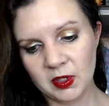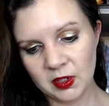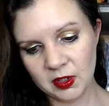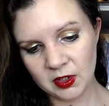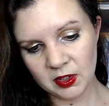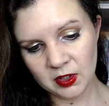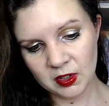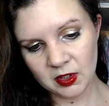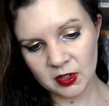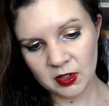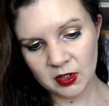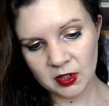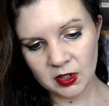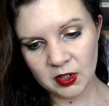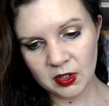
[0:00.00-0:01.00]

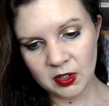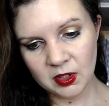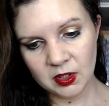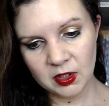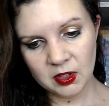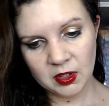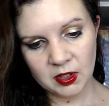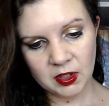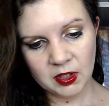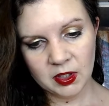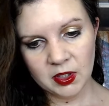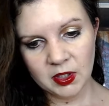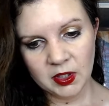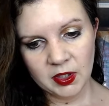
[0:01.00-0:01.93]
[no speech]